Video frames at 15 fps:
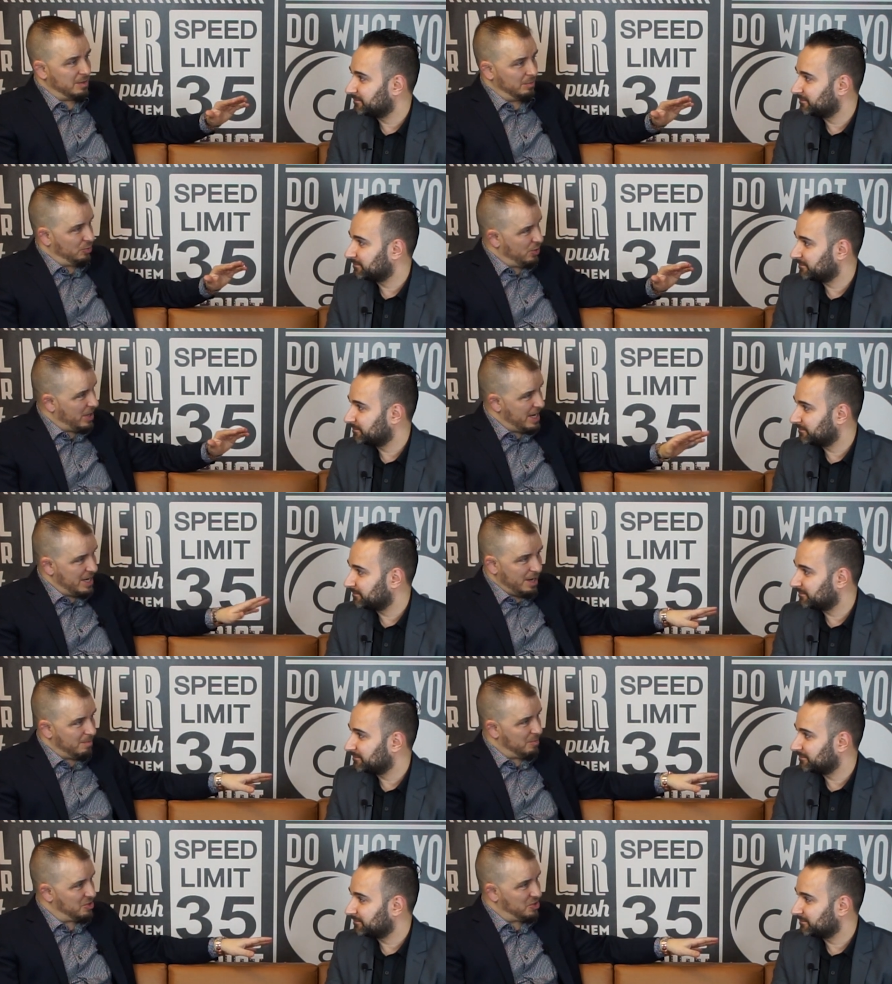Speaker 1: some great
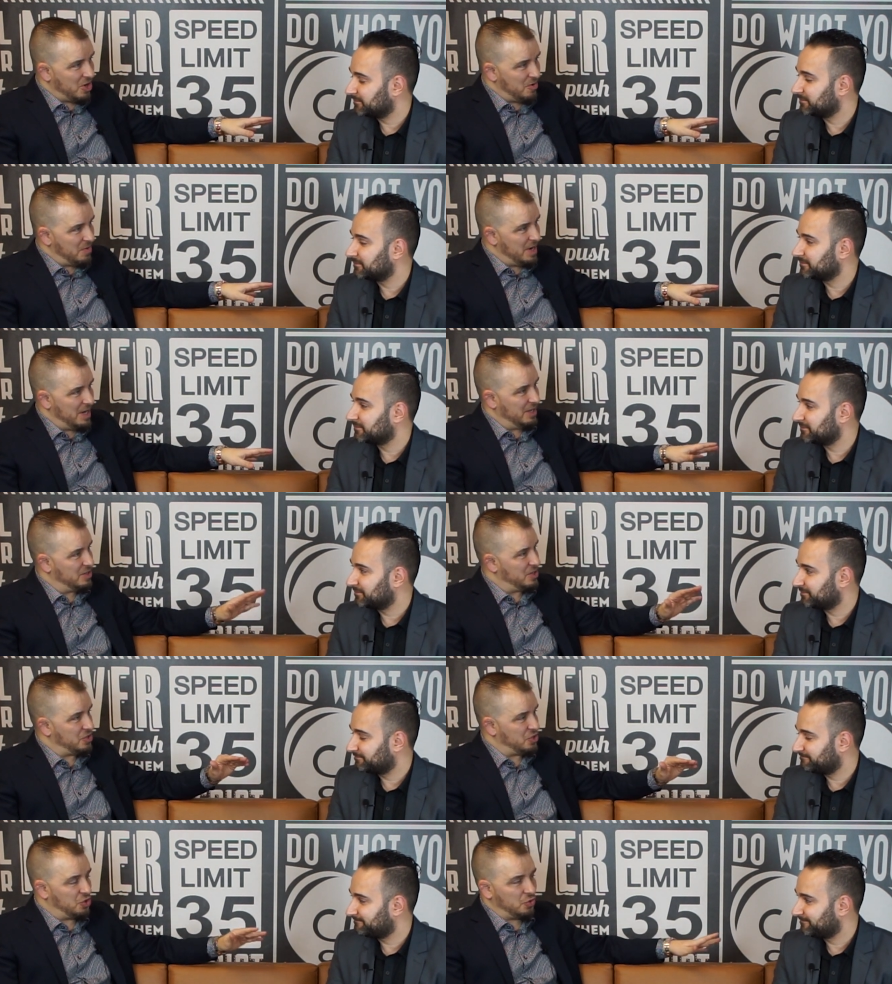numbers already in
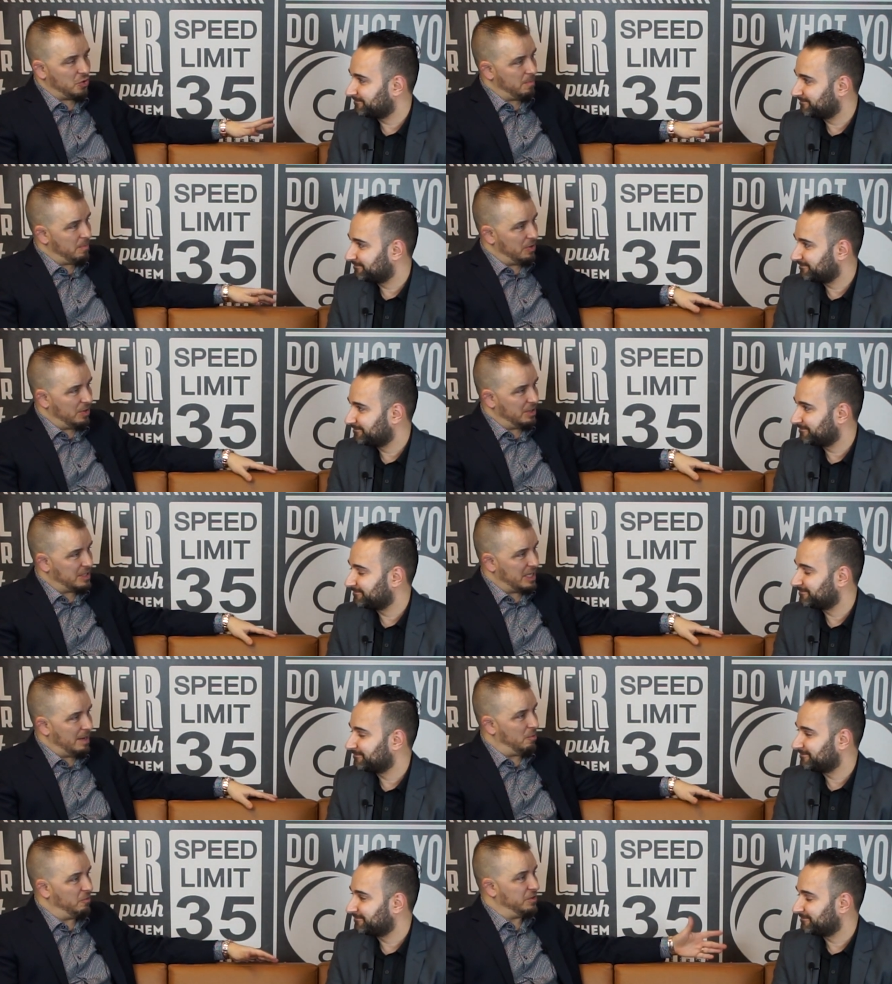such a short period of
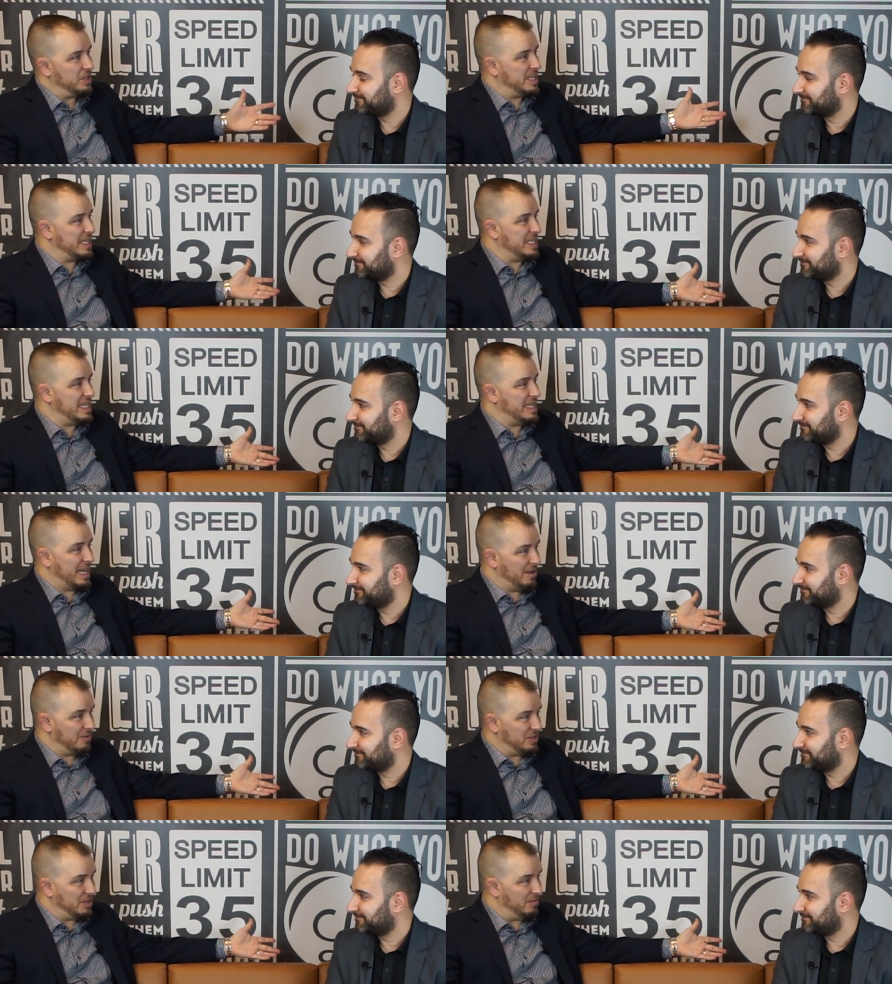time. Over sixty
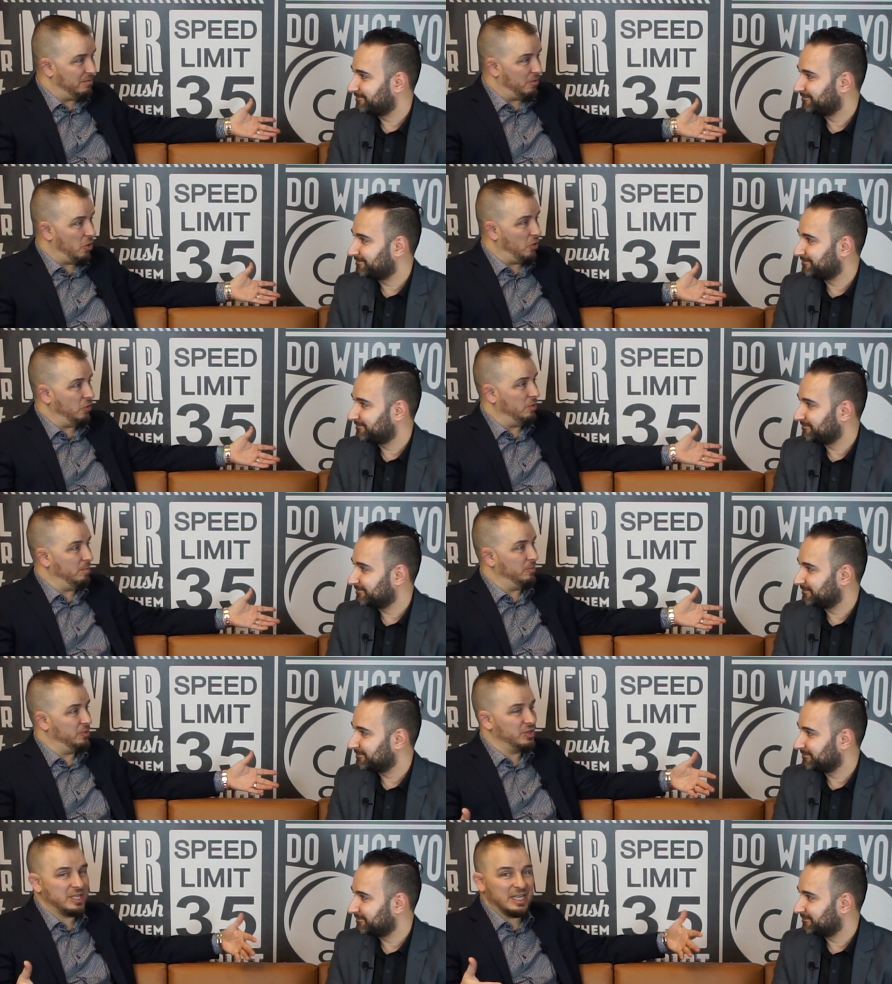thousand in
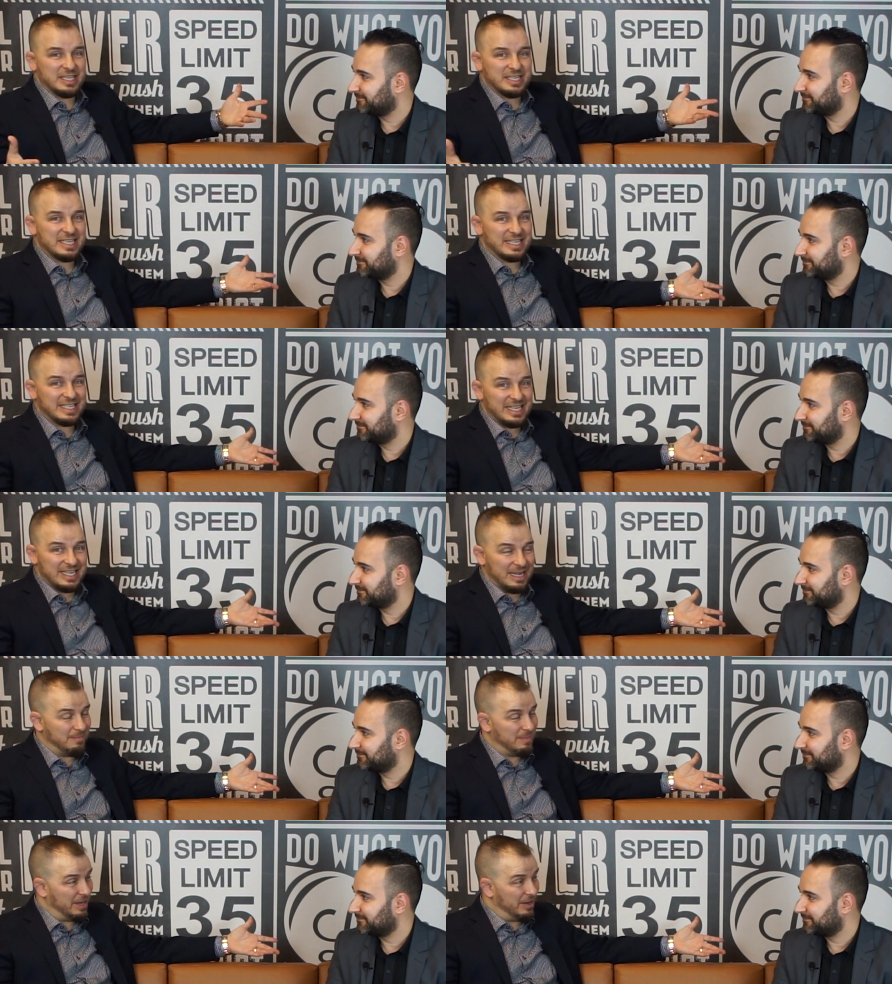volume just in a
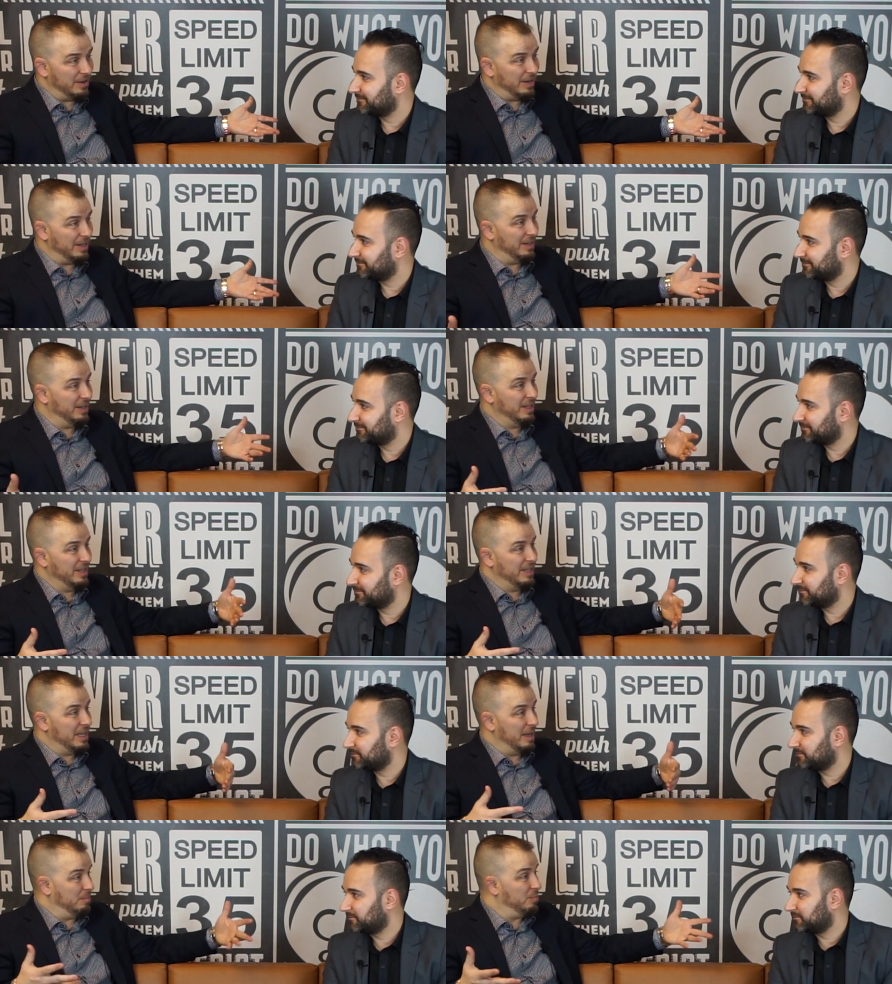sixty-day period
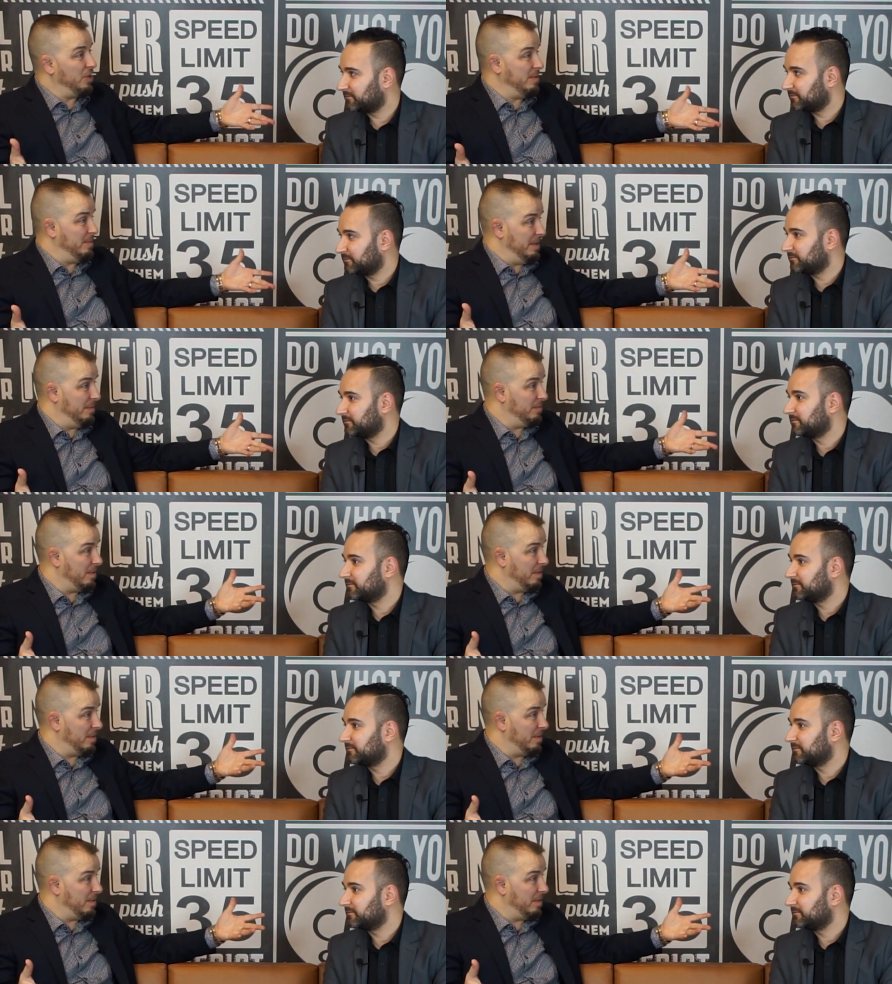in premium.